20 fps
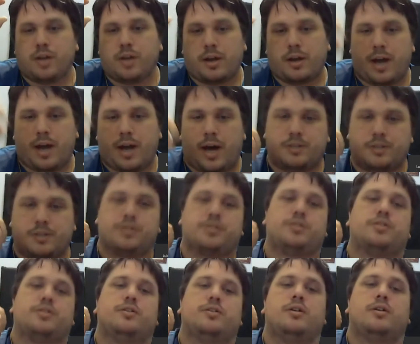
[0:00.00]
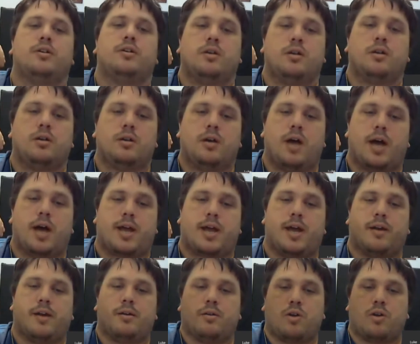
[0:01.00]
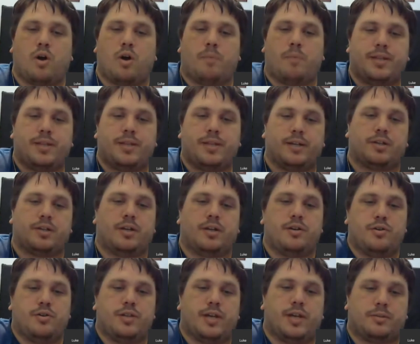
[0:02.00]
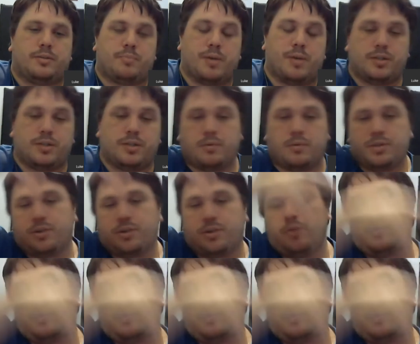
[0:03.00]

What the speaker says: I can't just, okay, copy this and do this, because I was doing